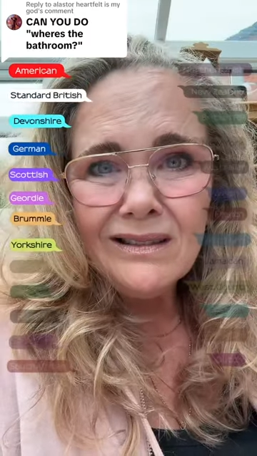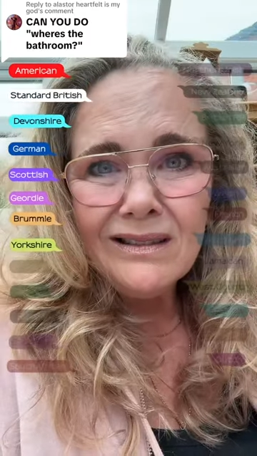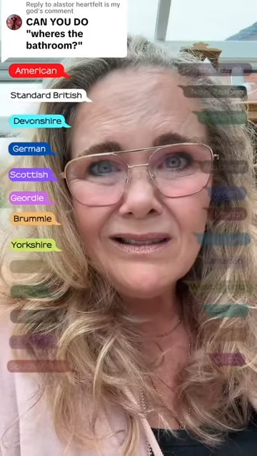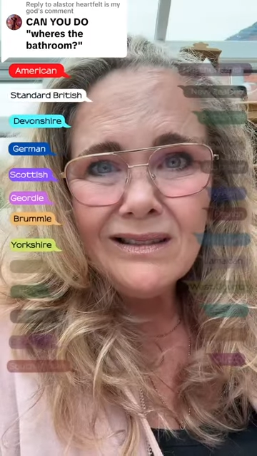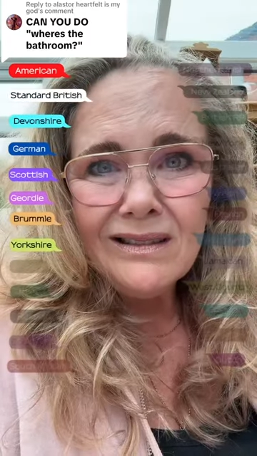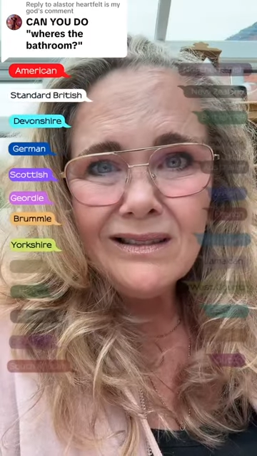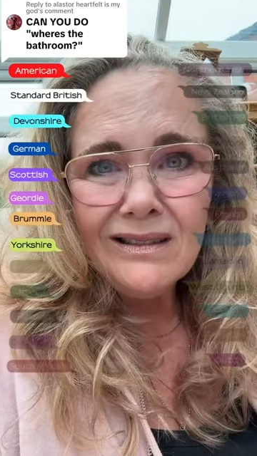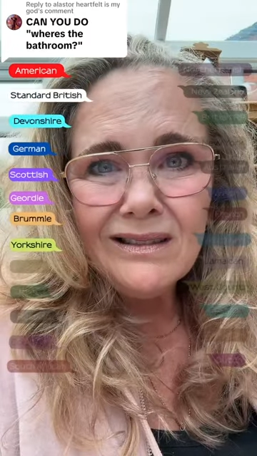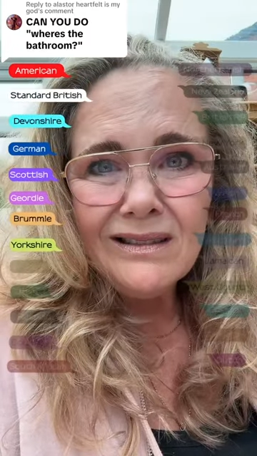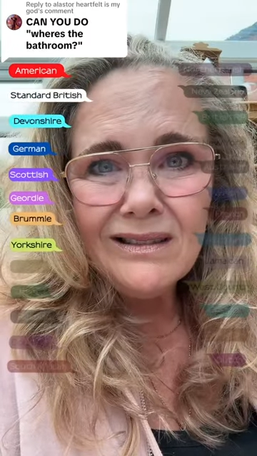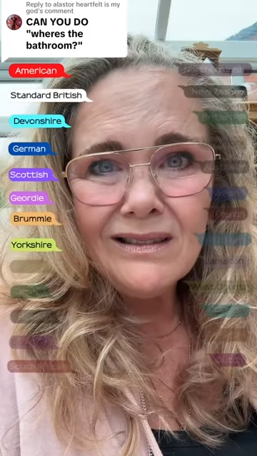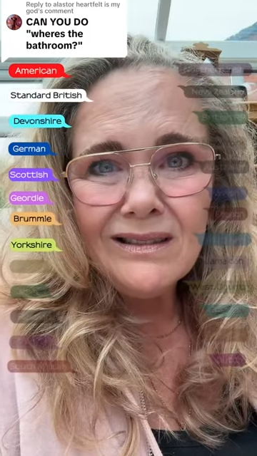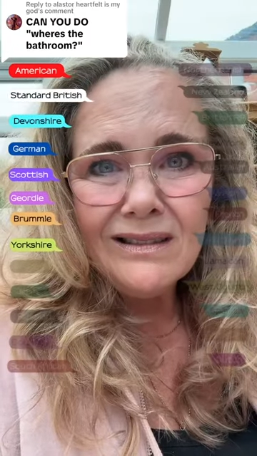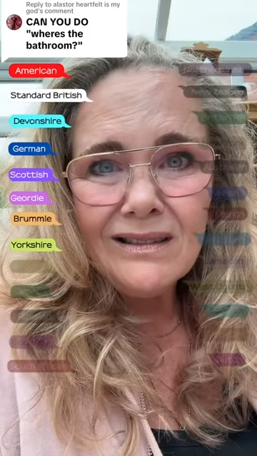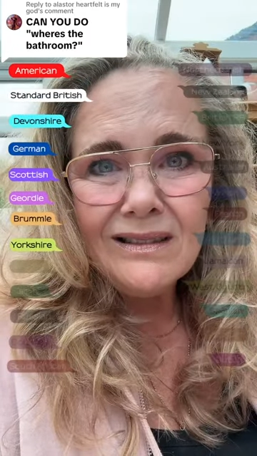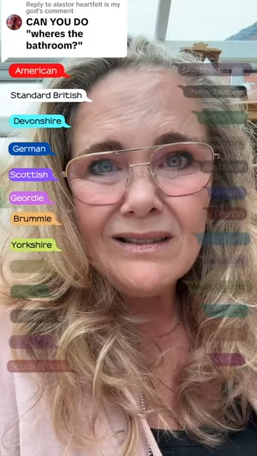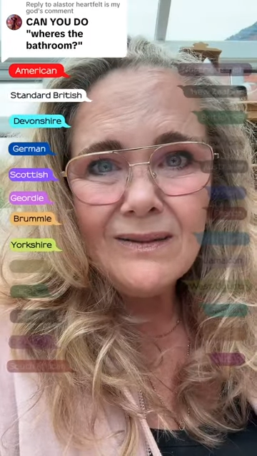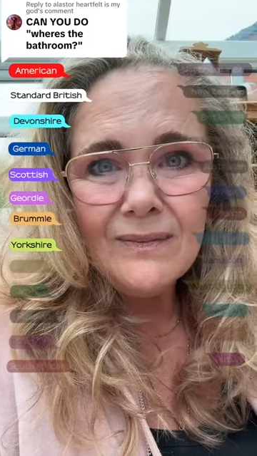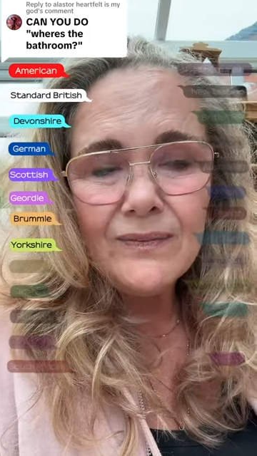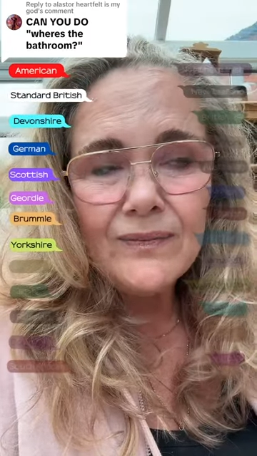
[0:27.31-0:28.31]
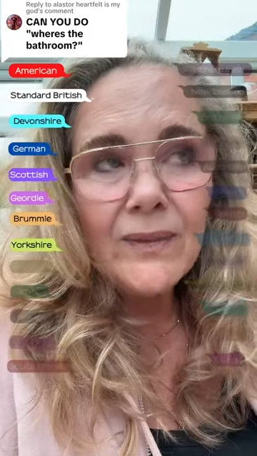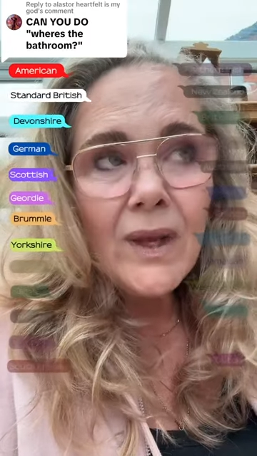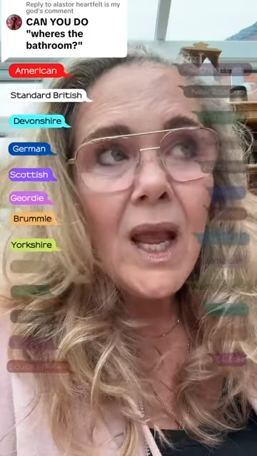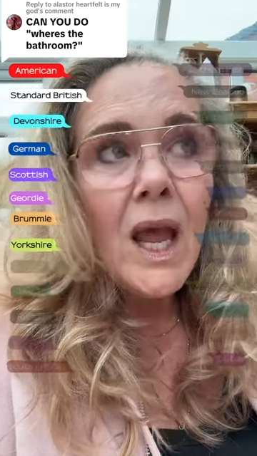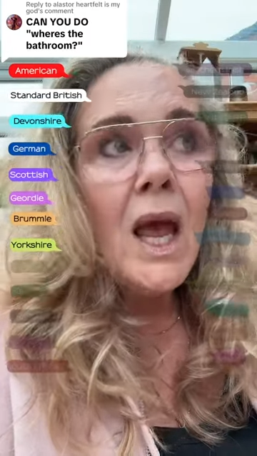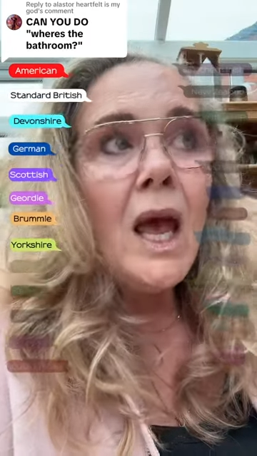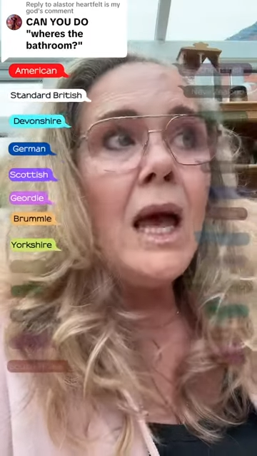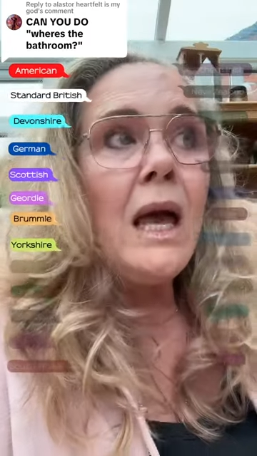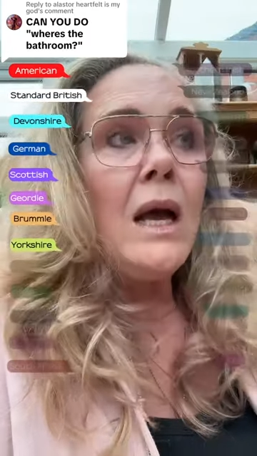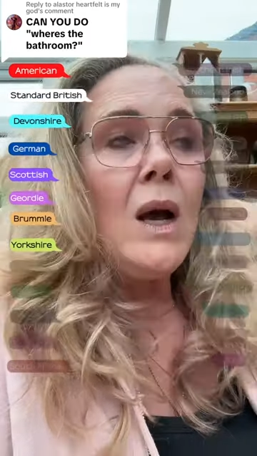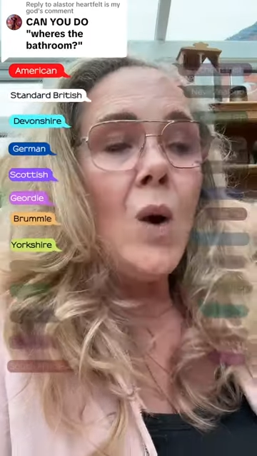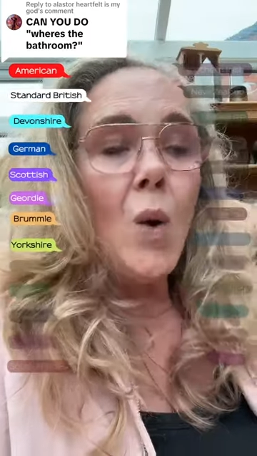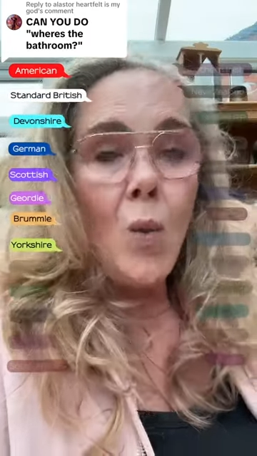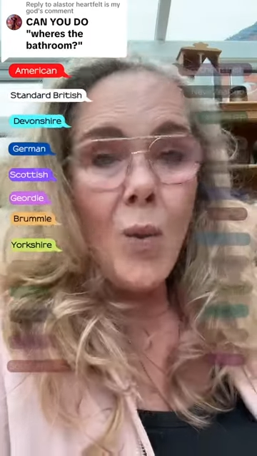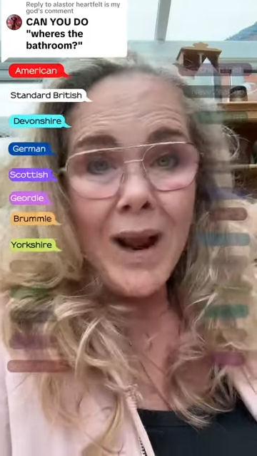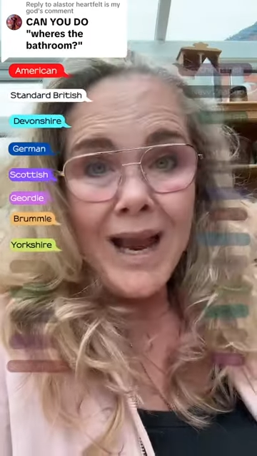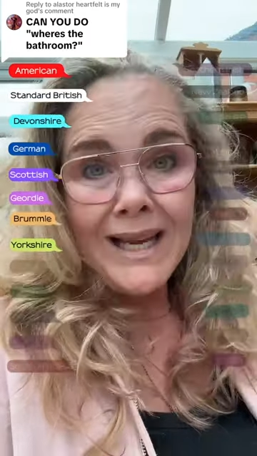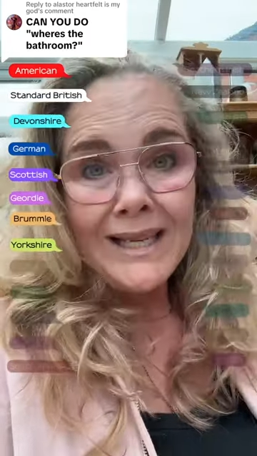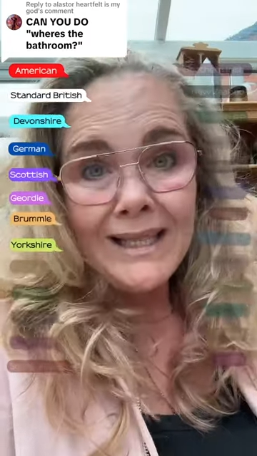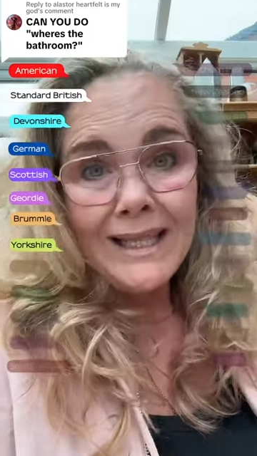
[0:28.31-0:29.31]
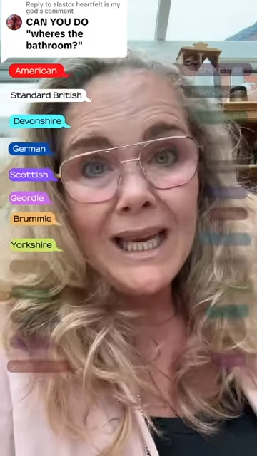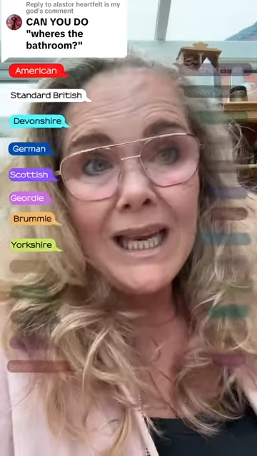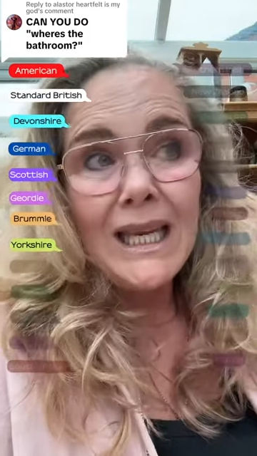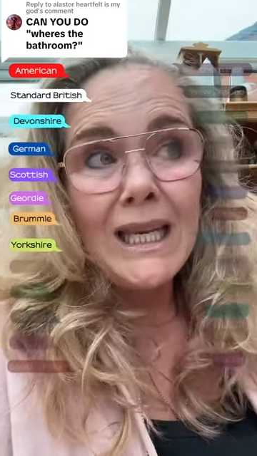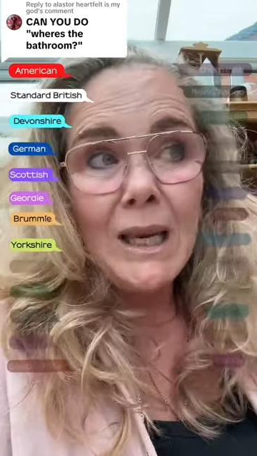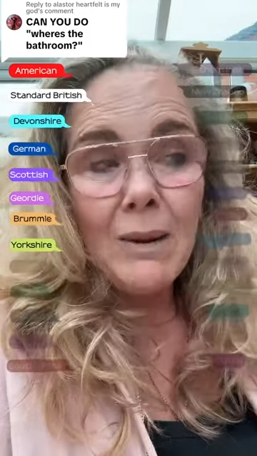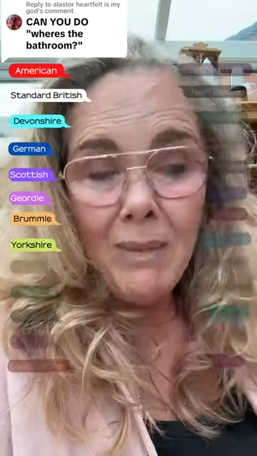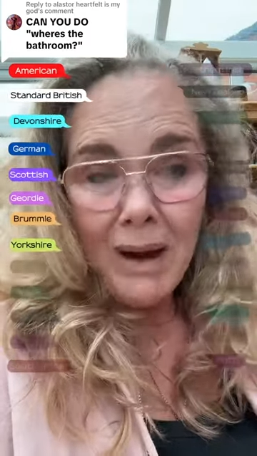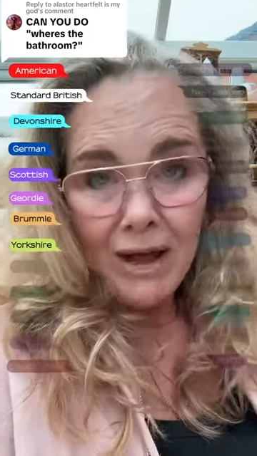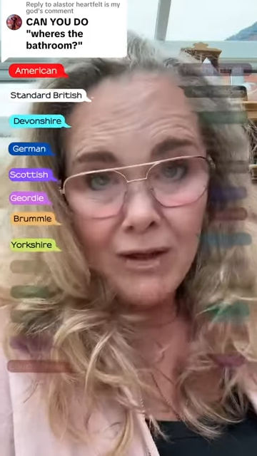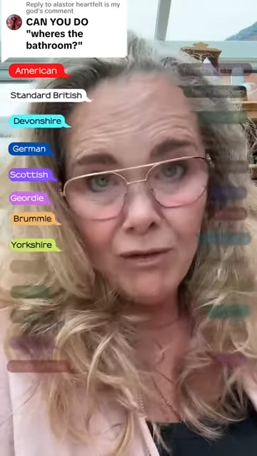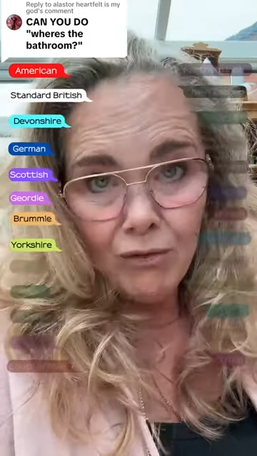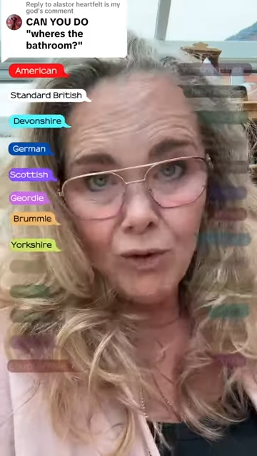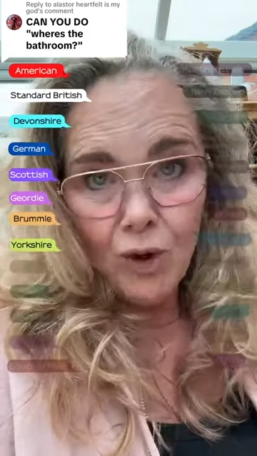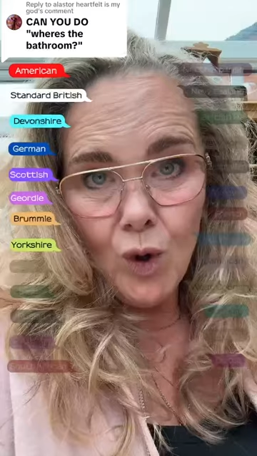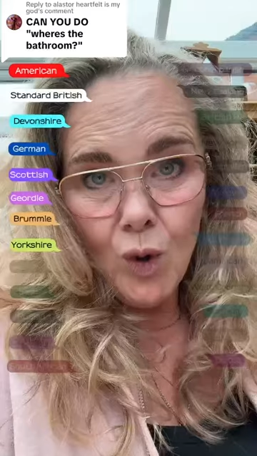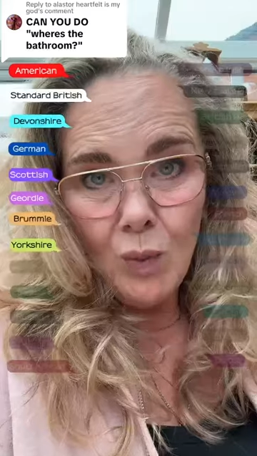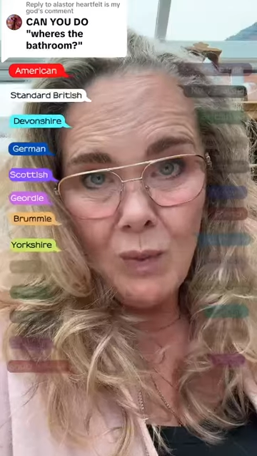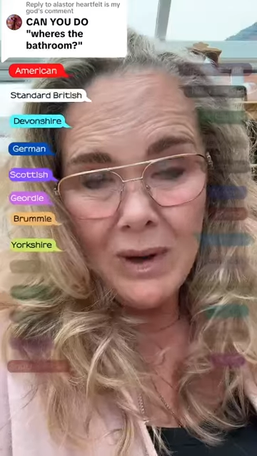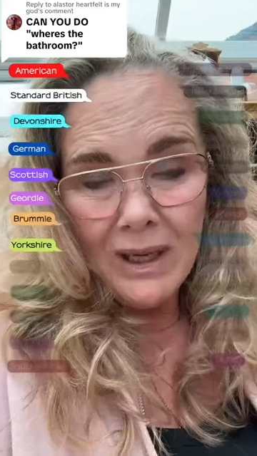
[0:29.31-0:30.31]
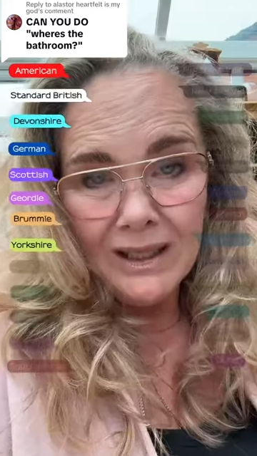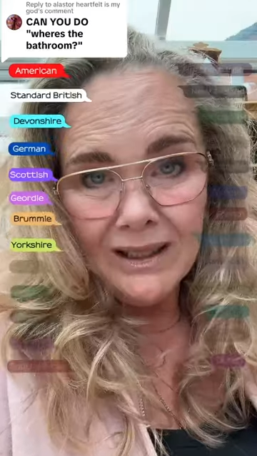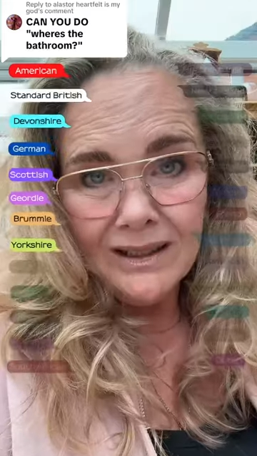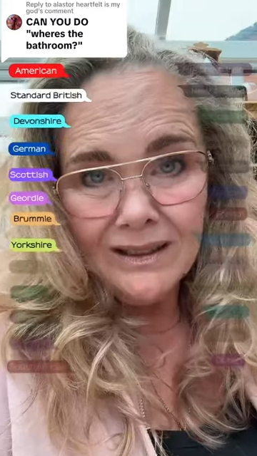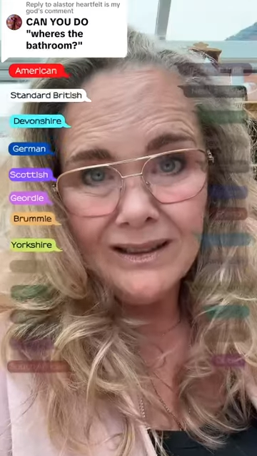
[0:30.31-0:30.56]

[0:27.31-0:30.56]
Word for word: Yorkshire. Where's your bathroom?